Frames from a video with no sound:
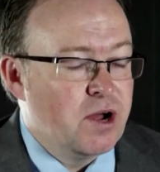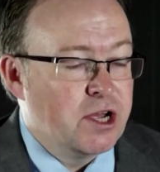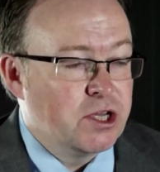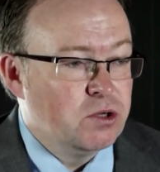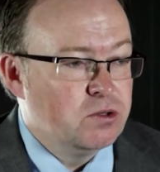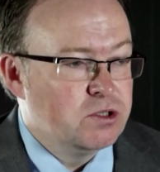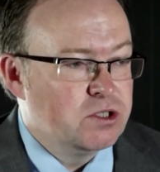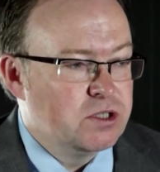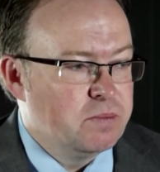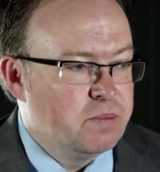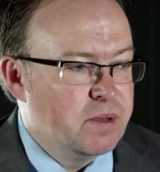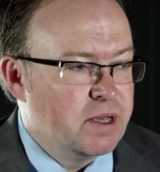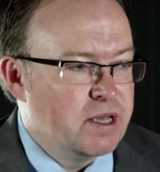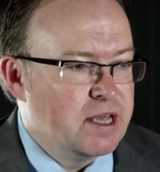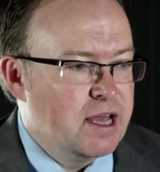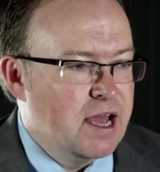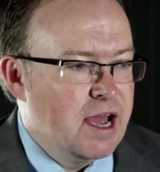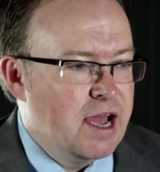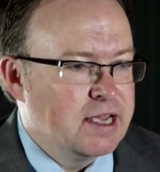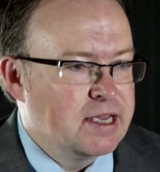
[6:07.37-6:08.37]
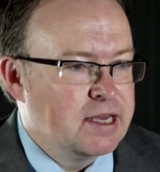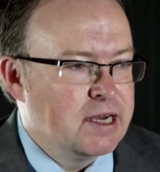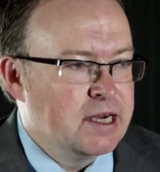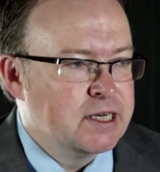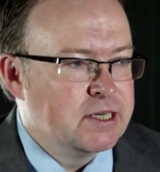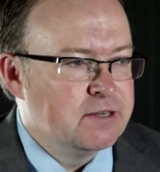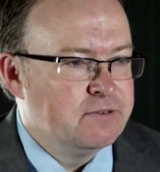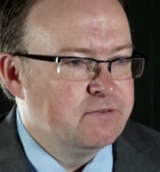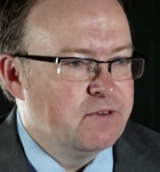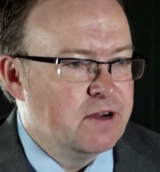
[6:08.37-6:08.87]
know, I used to be a
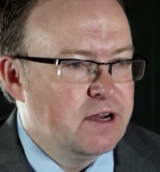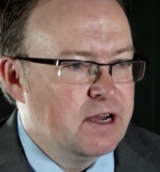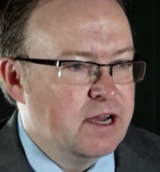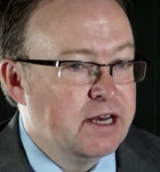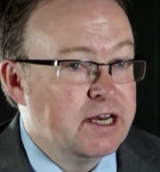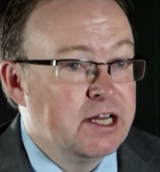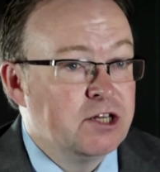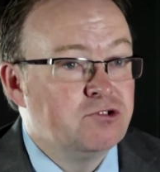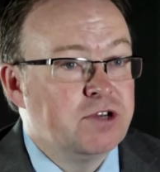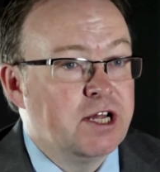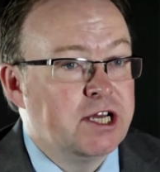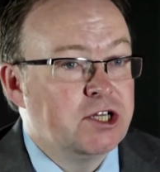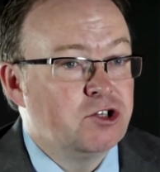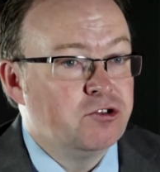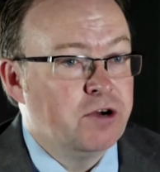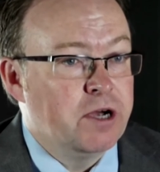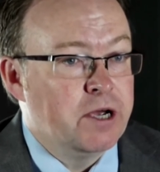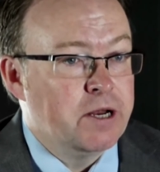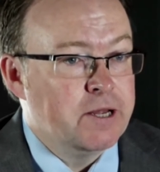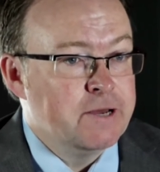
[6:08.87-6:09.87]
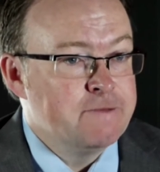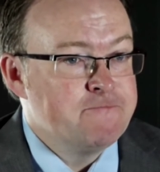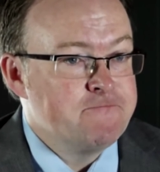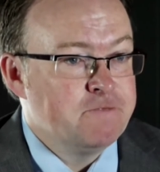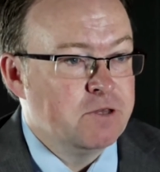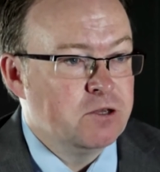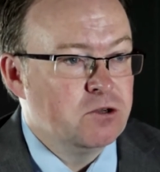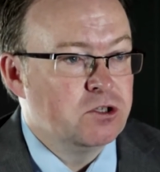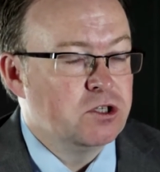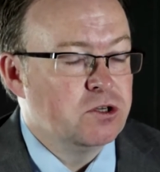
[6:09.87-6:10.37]
kind of an intraday trader.
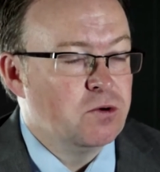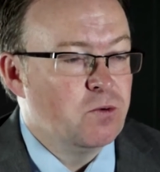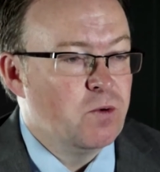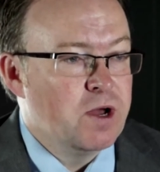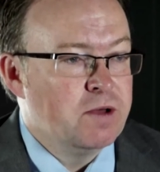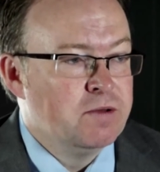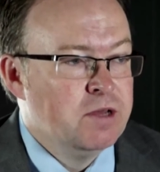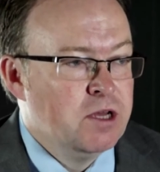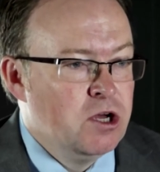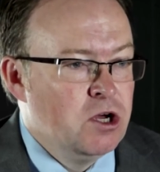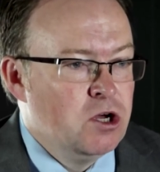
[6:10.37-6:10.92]
I used to